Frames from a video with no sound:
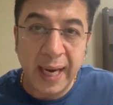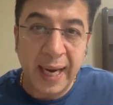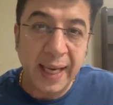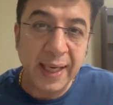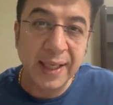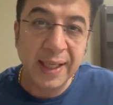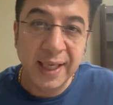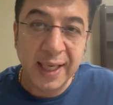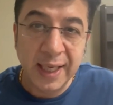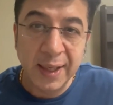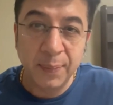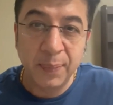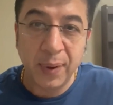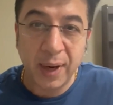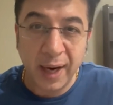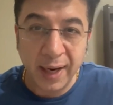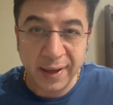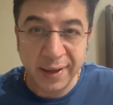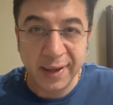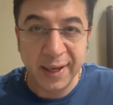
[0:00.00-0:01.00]
and keep
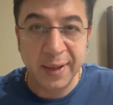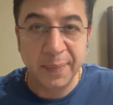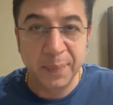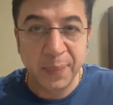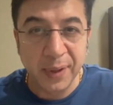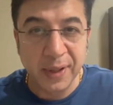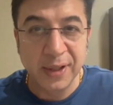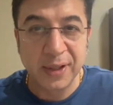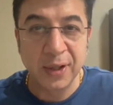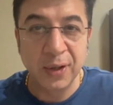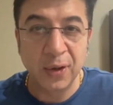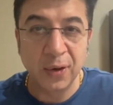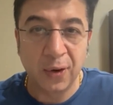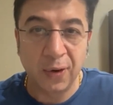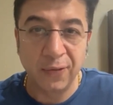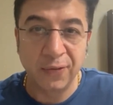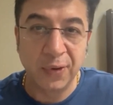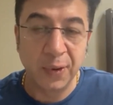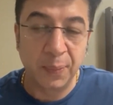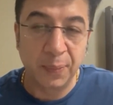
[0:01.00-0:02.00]
100%
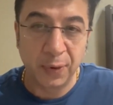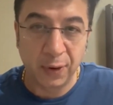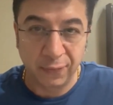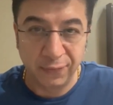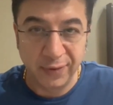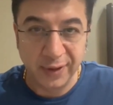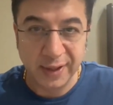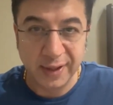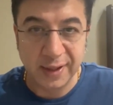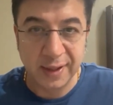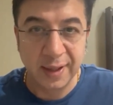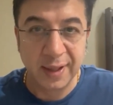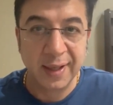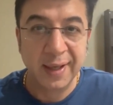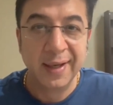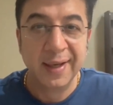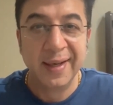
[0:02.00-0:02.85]
of the profits.